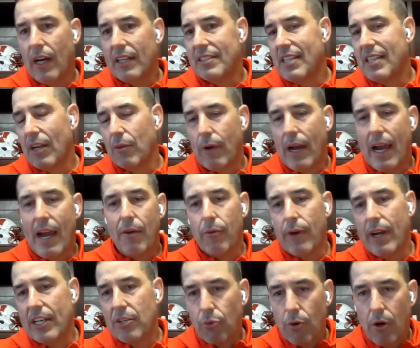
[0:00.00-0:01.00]
I'd say
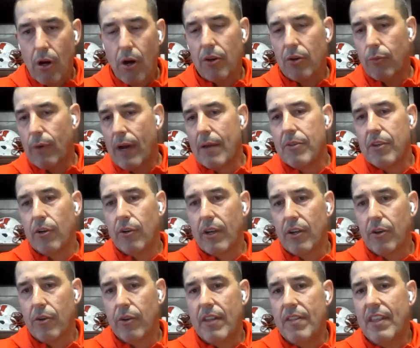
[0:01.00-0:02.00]
rat race. We're all in a rat.
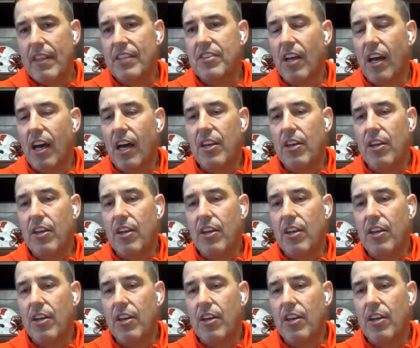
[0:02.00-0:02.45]
You're in this